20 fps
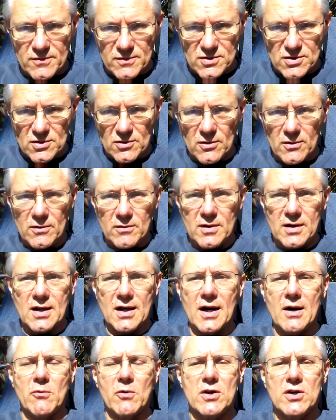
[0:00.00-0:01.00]
So
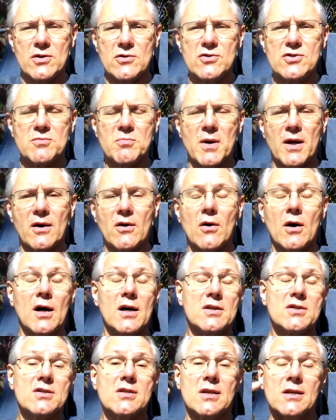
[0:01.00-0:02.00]
can I reduce my
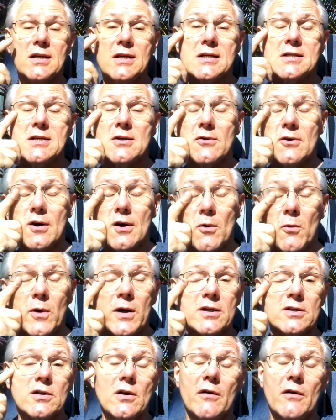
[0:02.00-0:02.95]
costs? And yes, there are ways.